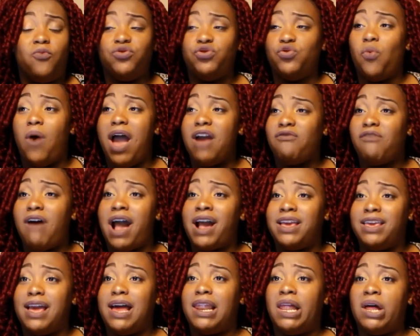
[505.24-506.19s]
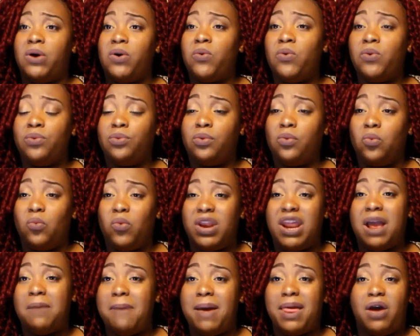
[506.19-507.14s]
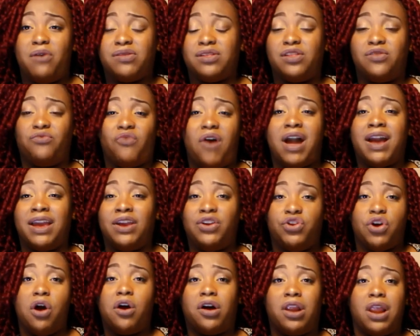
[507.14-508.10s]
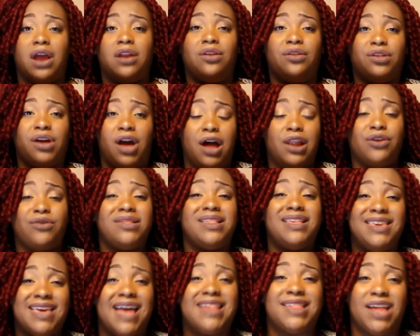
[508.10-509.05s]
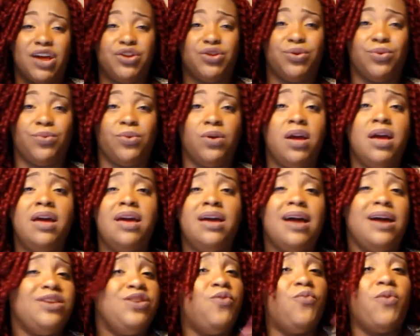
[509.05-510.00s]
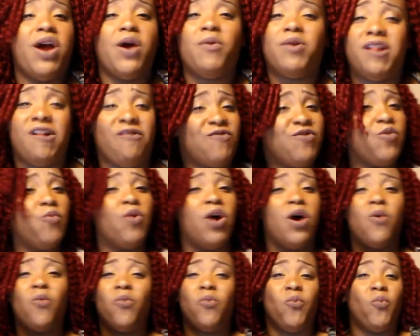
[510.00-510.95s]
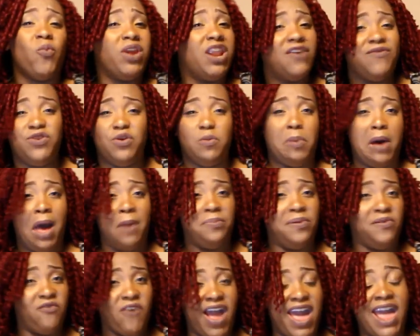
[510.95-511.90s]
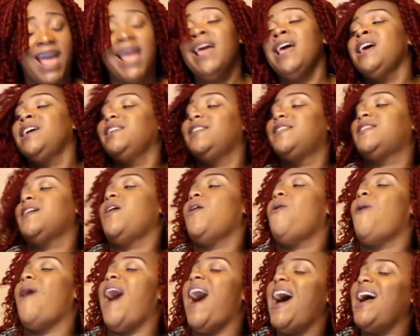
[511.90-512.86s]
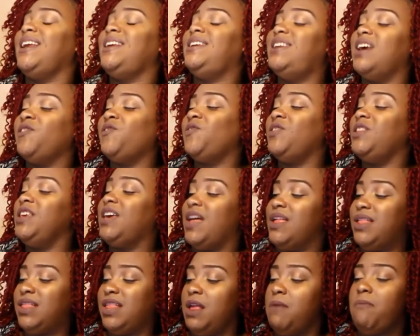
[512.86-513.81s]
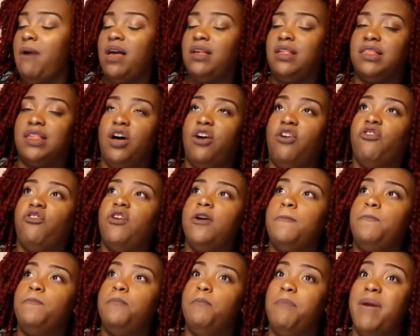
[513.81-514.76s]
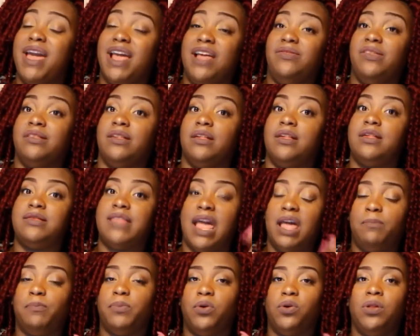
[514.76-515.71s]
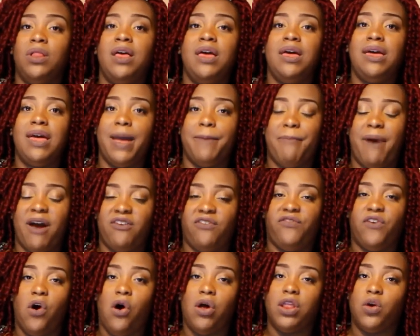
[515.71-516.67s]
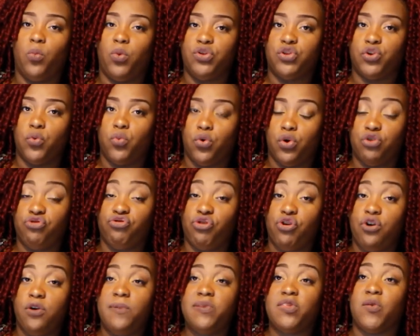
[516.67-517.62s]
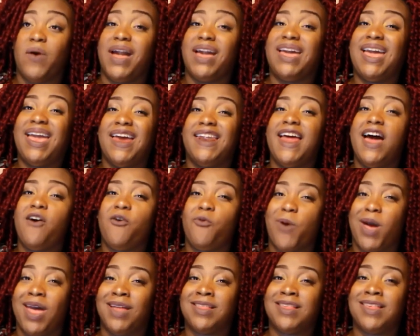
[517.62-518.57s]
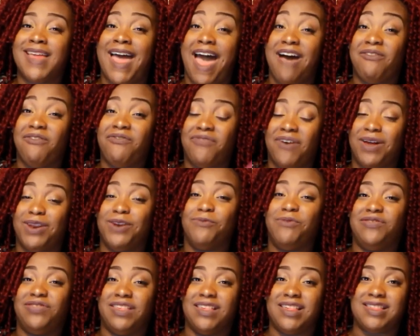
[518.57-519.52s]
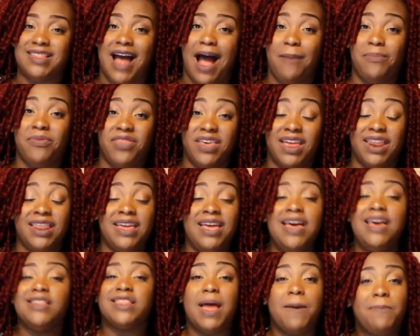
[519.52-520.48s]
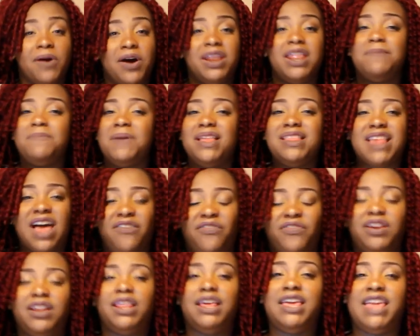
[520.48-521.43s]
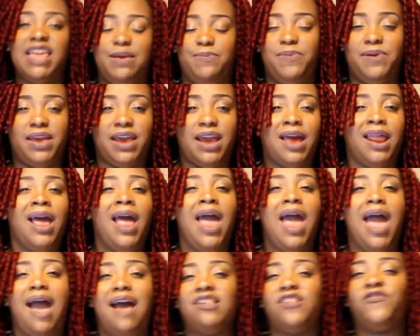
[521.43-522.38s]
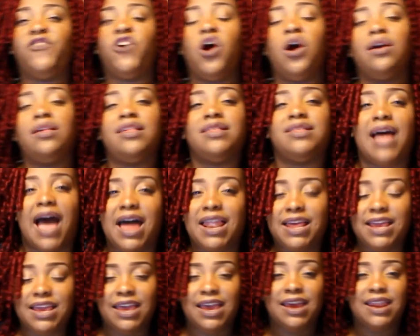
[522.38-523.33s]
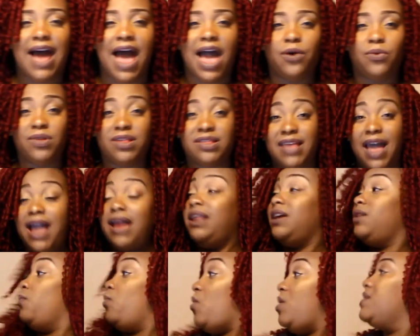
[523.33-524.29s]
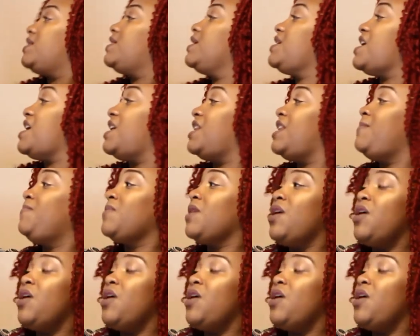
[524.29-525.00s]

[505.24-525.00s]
do I rock yellow when everybody else is rocking dark colors? Yes, I do. You wear whatever you want whenever you pop it, right? So I definitely can see myself making this a staple in my fall and winter wardrobe, so I cannot wait to have fun with this top then. So I'm gonna be definitely keeping it. As far as styling it, I will style it once again